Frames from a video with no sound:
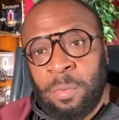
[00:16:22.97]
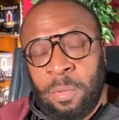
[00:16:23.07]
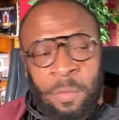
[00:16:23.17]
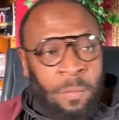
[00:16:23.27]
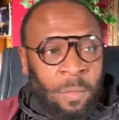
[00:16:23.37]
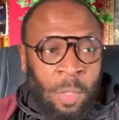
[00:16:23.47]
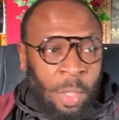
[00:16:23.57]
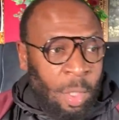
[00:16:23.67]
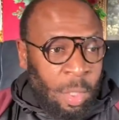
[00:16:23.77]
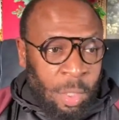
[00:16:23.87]
You
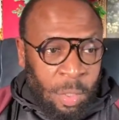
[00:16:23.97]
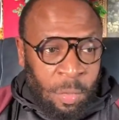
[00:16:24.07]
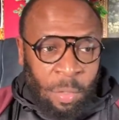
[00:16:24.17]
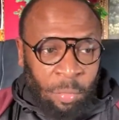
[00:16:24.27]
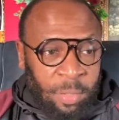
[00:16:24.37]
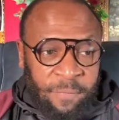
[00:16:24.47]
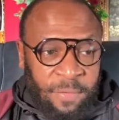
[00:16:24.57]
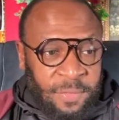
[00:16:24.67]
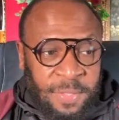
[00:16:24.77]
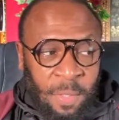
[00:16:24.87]
you don't give
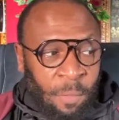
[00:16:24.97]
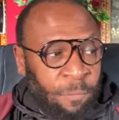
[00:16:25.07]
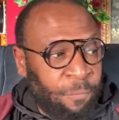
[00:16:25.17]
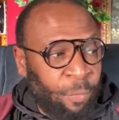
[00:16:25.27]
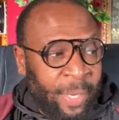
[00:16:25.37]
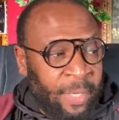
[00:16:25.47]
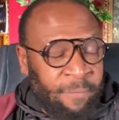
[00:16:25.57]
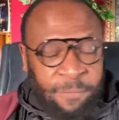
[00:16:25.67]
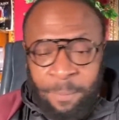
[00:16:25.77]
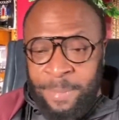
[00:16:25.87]
yourself credit
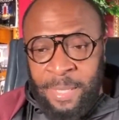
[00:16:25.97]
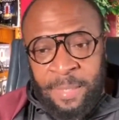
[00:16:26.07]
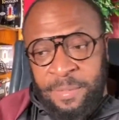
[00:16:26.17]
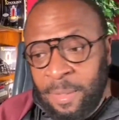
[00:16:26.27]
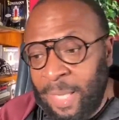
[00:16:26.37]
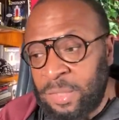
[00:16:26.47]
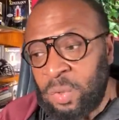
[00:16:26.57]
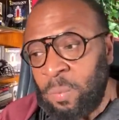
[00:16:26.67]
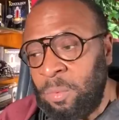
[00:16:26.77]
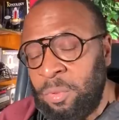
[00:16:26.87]
for being
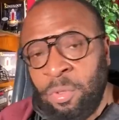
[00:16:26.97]
intellectual.